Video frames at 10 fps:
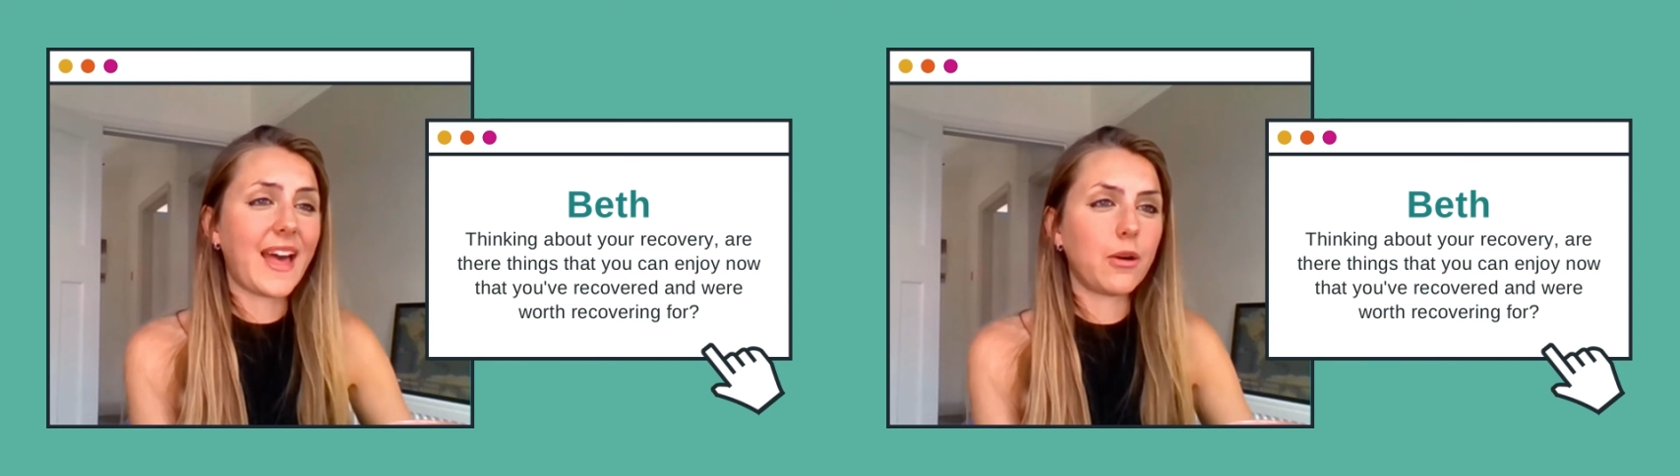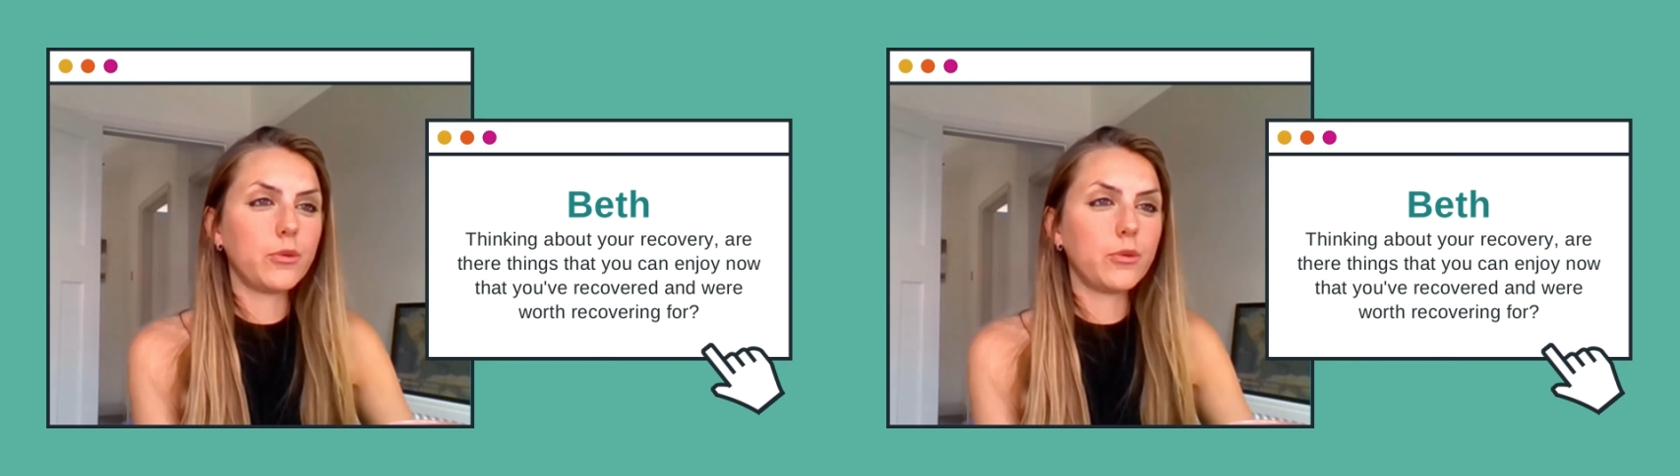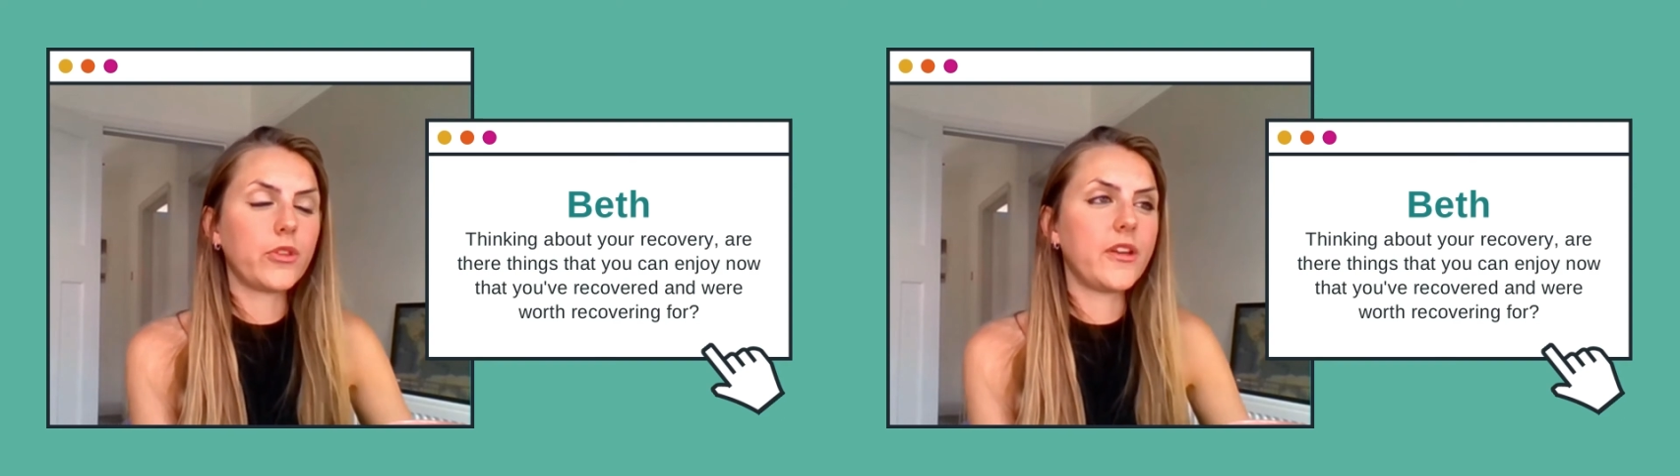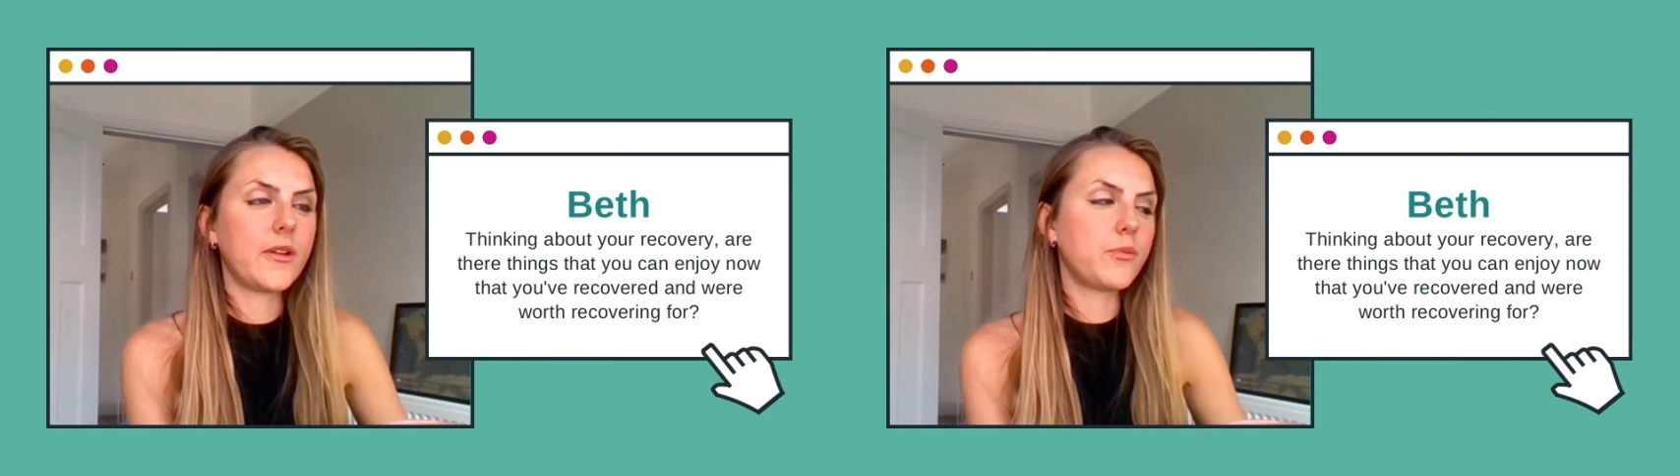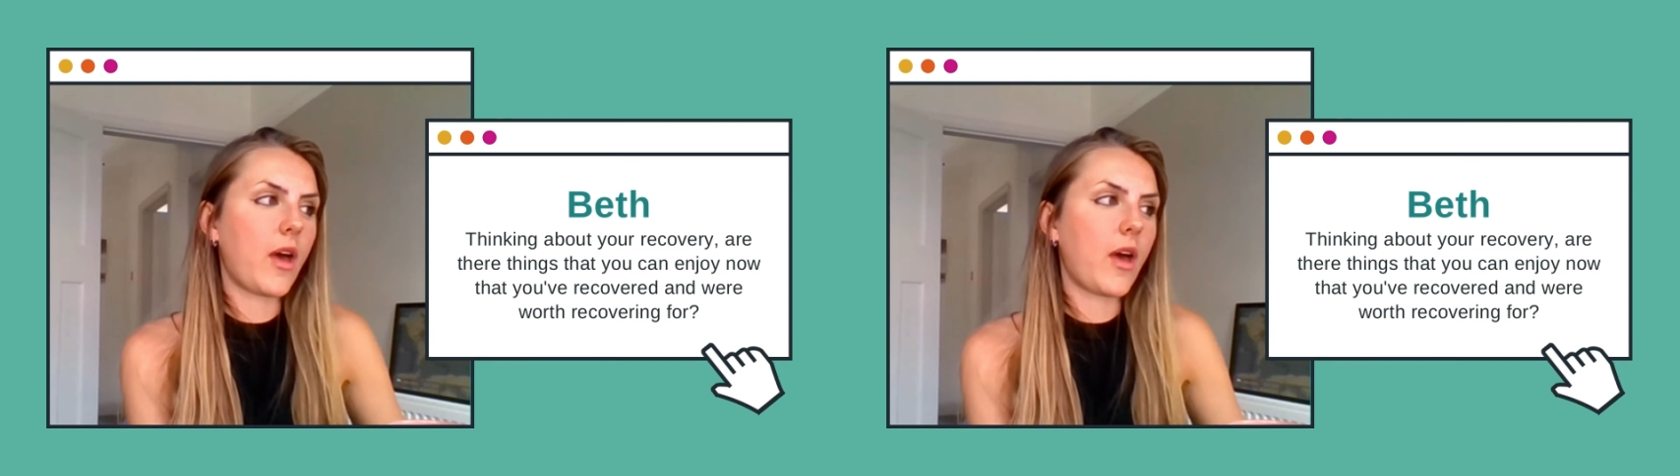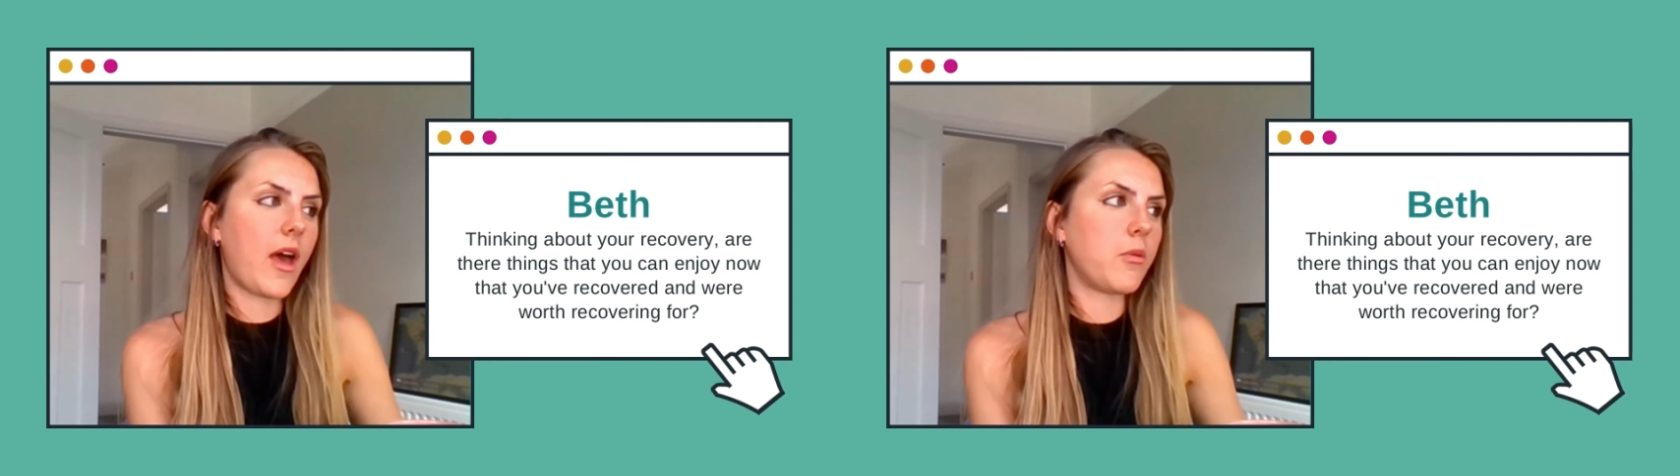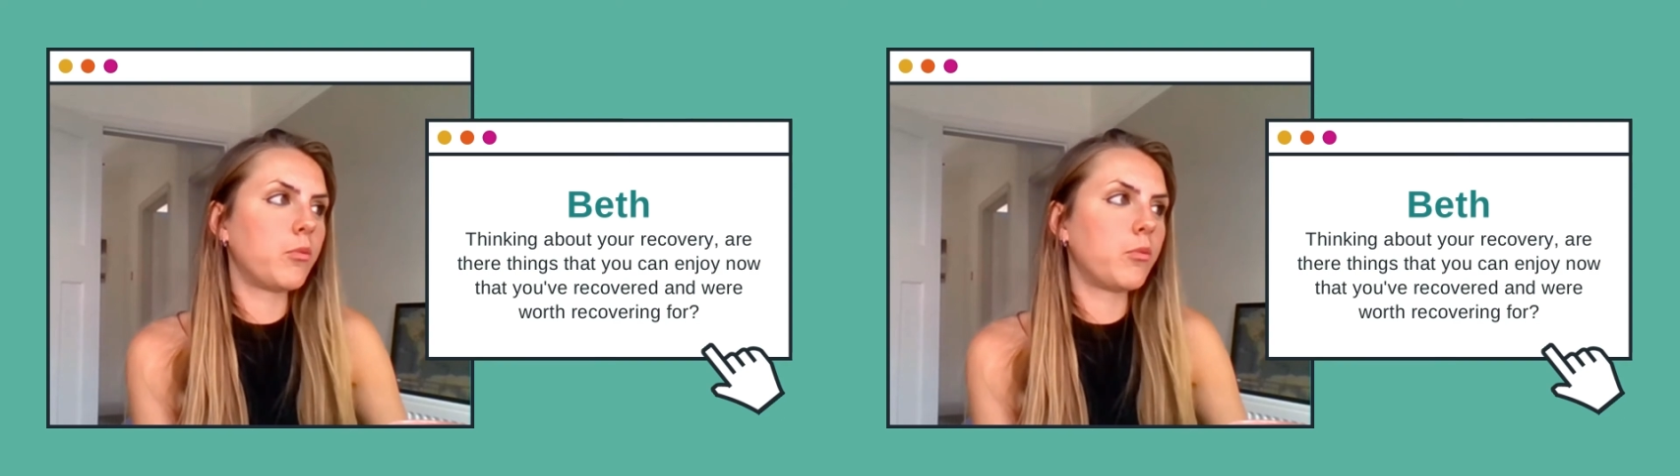without the